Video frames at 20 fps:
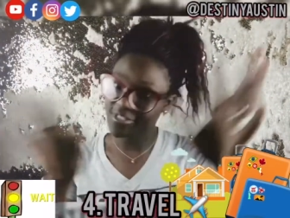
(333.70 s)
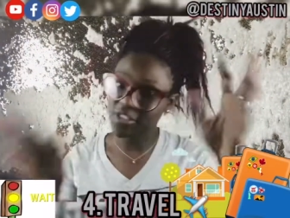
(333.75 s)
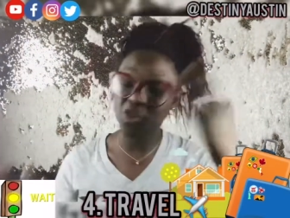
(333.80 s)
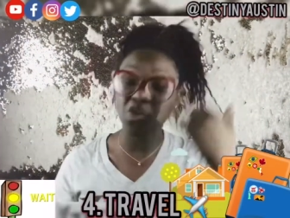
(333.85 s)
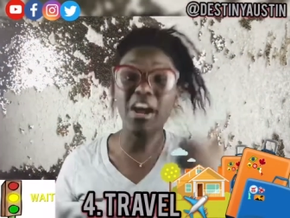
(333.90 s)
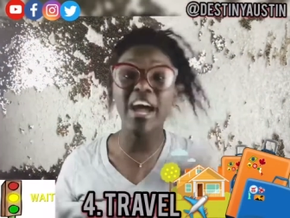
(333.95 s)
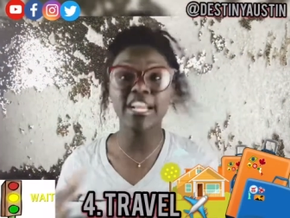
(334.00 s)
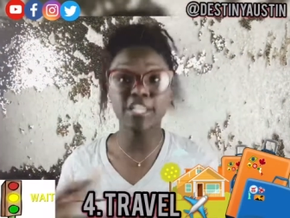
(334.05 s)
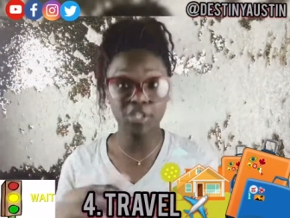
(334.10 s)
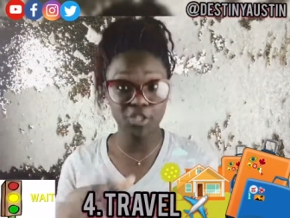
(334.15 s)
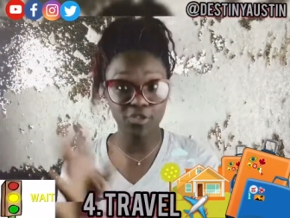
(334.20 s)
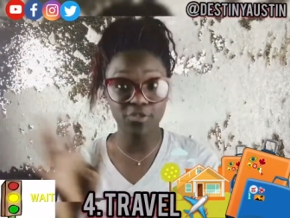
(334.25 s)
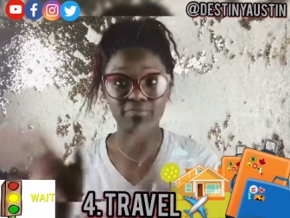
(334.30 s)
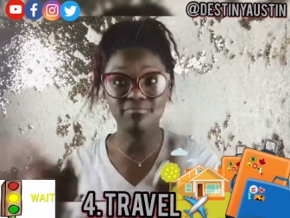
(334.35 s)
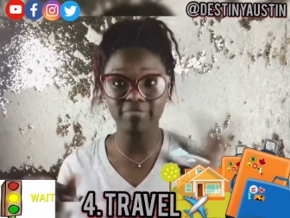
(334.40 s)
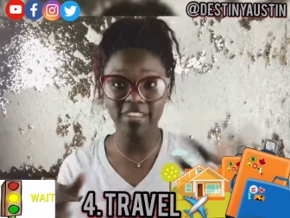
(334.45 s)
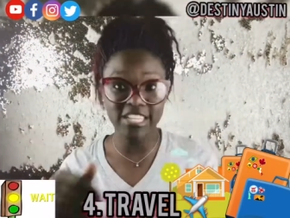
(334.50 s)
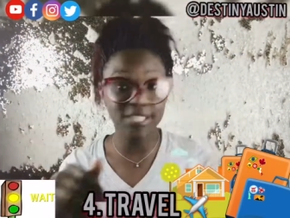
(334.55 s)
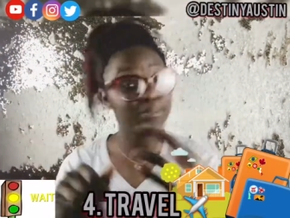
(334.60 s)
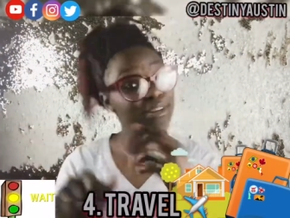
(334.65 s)
Try to
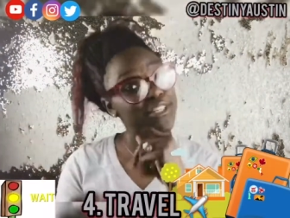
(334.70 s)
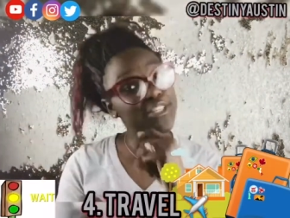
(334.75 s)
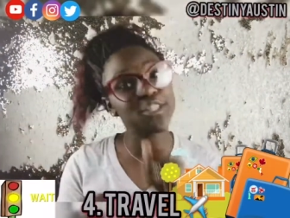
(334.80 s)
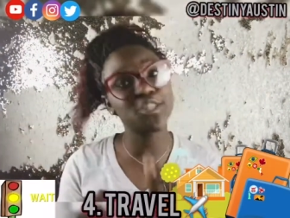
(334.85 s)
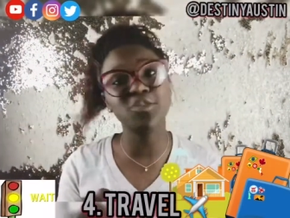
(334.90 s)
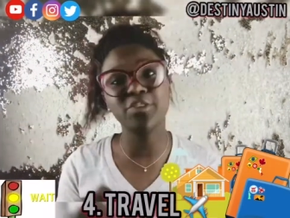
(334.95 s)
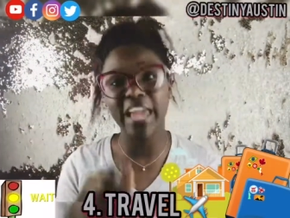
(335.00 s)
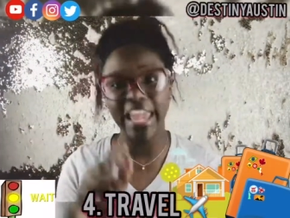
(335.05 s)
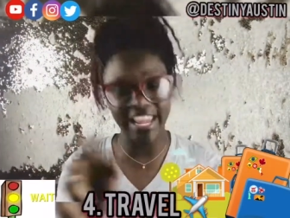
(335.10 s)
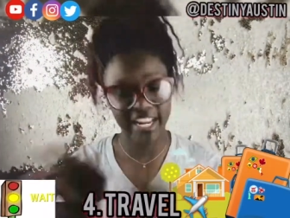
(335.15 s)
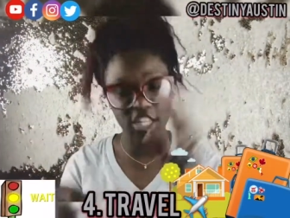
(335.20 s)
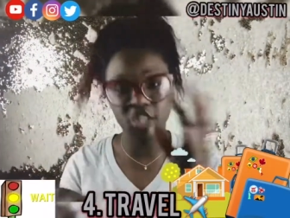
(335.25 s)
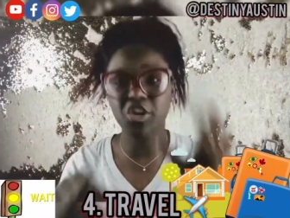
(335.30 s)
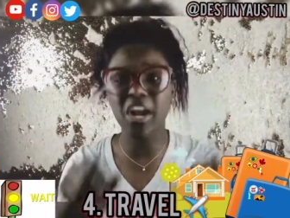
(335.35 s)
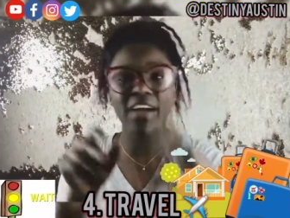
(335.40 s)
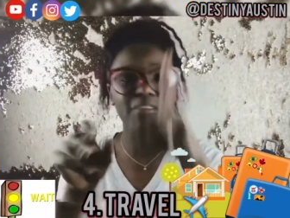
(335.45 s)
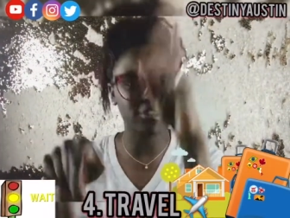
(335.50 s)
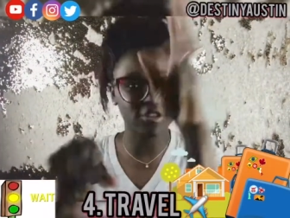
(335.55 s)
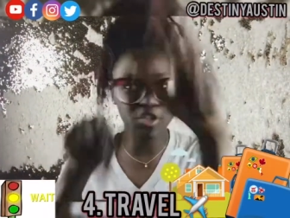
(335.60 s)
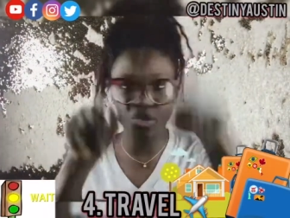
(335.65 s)
as much as you can.
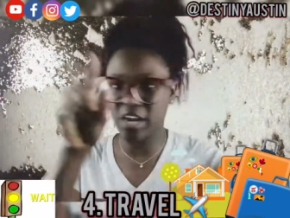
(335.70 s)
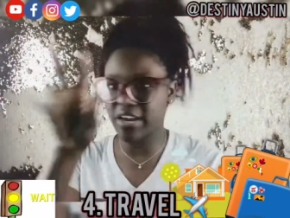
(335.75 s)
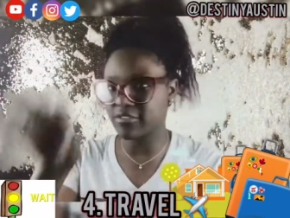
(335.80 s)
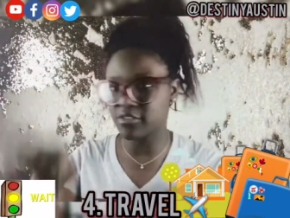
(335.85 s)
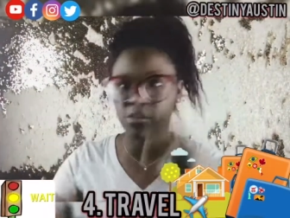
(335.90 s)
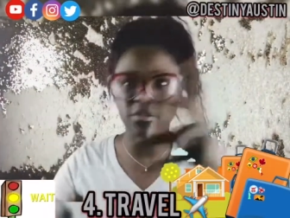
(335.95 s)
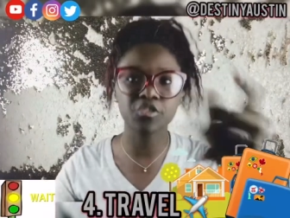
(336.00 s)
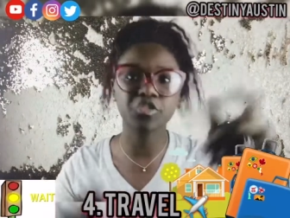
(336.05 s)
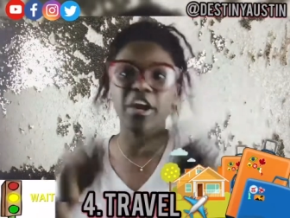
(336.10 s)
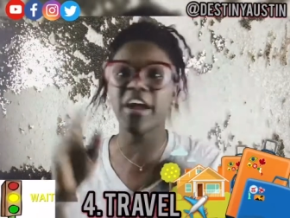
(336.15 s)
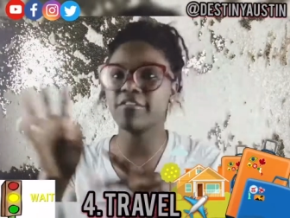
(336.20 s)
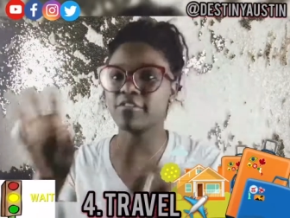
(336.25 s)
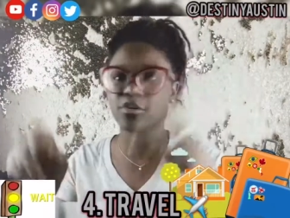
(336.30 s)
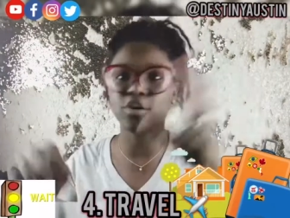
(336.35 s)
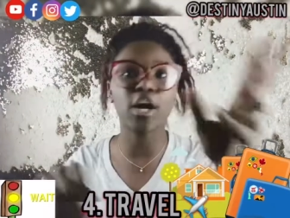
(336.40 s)
Travel, travel, travel.